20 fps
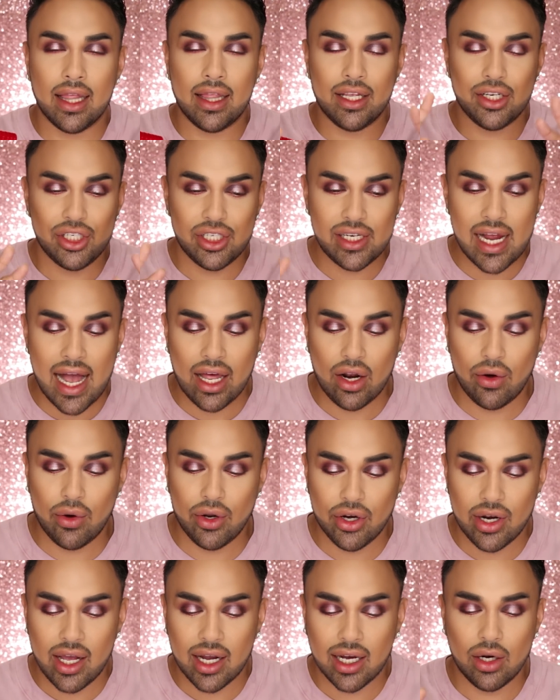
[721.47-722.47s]
the shadow and
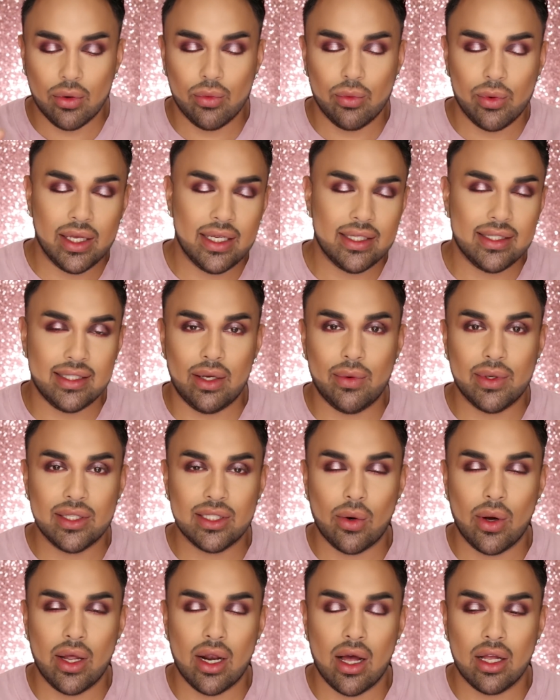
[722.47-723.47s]
you're not gonna really see what's
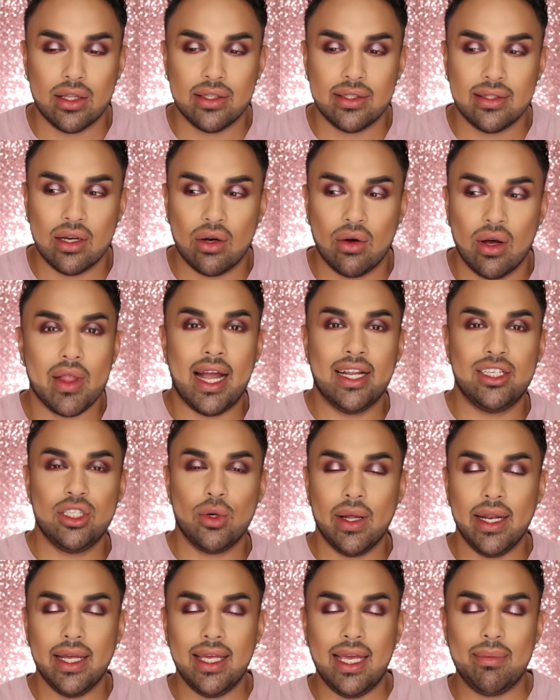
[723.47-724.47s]
going on. So I do
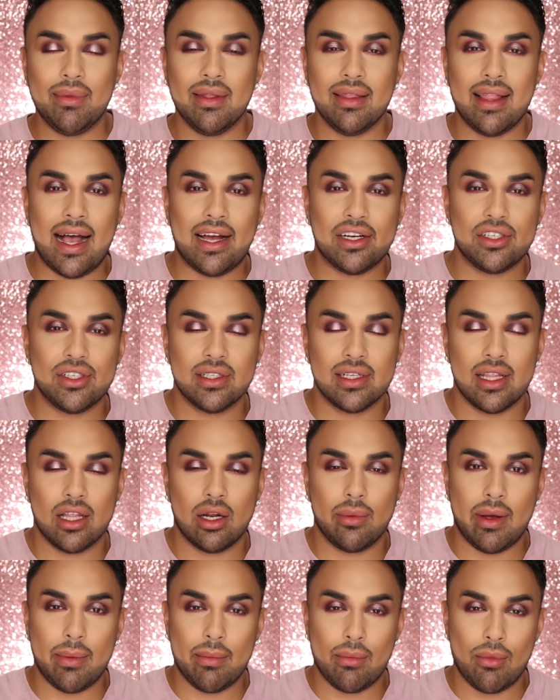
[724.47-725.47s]
wanna keep the lashes a
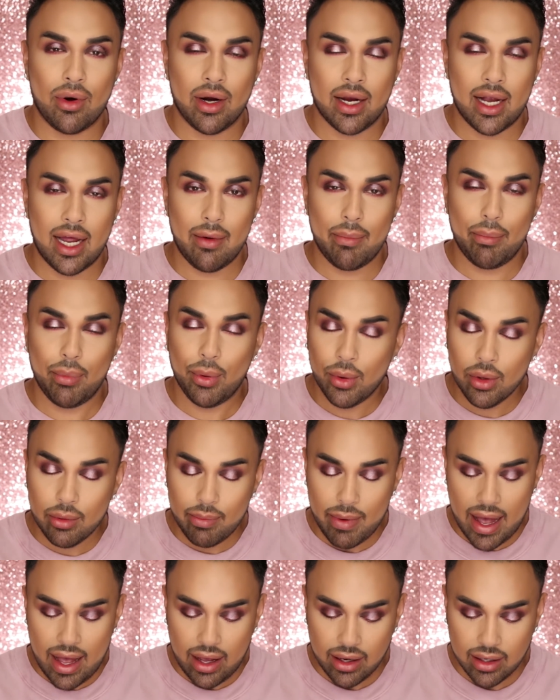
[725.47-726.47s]
little bit more kind of pulled
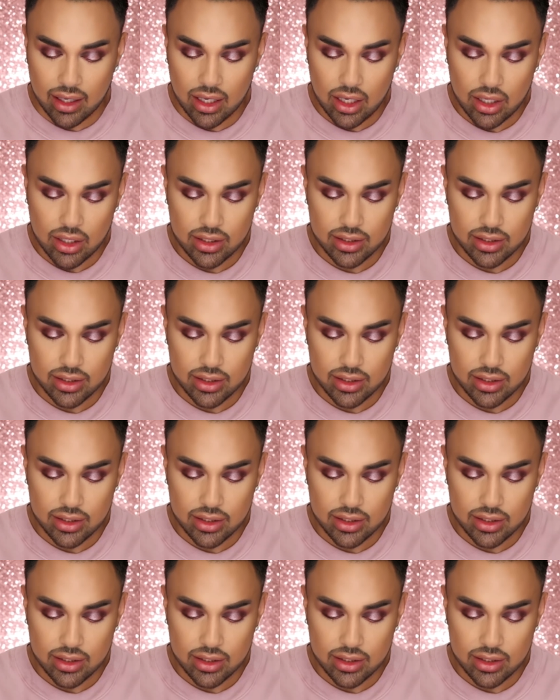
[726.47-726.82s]
back.